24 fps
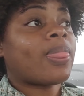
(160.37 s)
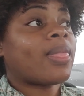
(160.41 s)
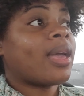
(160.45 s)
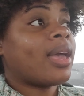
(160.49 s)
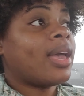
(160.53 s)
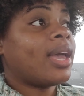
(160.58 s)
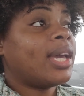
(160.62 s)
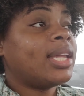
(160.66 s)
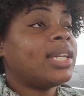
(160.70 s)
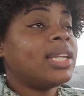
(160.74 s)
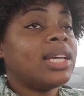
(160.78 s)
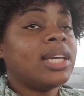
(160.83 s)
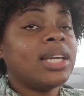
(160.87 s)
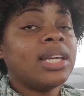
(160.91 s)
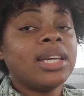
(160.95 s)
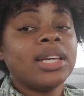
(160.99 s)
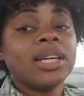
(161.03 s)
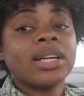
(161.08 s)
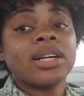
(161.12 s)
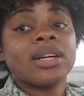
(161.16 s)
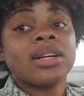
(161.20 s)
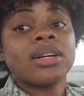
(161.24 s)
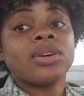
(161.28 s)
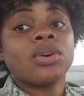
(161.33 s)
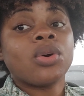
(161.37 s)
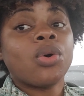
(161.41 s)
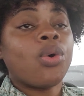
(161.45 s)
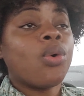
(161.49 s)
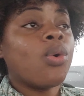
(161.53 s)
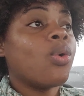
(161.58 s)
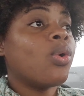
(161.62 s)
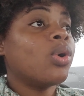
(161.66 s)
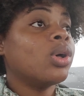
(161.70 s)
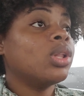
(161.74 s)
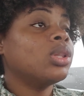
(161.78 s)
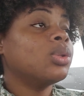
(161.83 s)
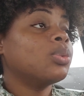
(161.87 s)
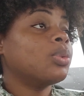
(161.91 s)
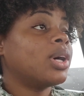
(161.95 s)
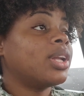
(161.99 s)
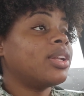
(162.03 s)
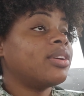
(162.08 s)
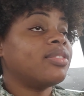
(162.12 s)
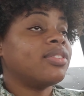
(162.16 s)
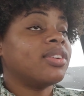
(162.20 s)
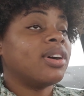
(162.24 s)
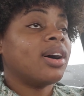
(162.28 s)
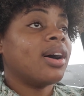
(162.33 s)
headache cold
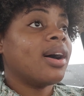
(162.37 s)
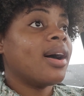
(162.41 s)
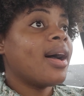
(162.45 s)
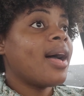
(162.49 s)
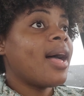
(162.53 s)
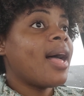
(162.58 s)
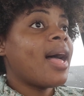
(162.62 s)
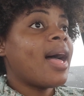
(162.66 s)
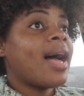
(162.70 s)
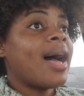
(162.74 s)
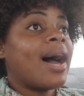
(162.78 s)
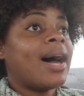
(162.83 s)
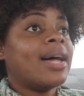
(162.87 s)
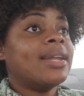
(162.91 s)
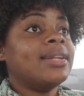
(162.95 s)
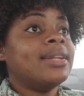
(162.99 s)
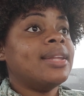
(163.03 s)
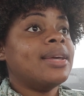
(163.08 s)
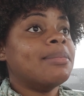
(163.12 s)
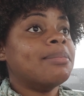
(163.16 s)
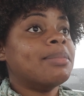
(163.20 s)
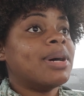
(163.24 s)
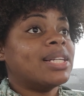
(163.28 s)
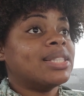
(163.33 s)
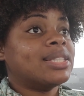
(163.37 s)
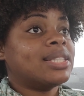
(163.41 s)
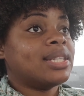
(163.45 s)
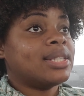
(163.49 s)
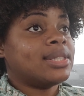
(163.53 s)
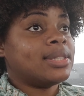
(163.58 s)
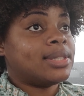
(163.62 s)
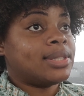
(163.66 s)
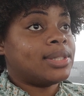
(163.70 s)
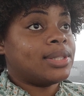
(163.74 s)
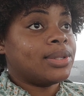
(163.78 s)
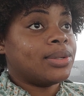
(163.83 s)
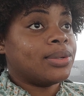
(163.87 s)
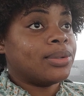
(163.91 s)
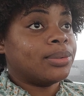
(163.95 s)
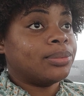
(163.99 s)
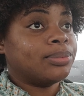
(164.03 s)
whatever and them attend to you.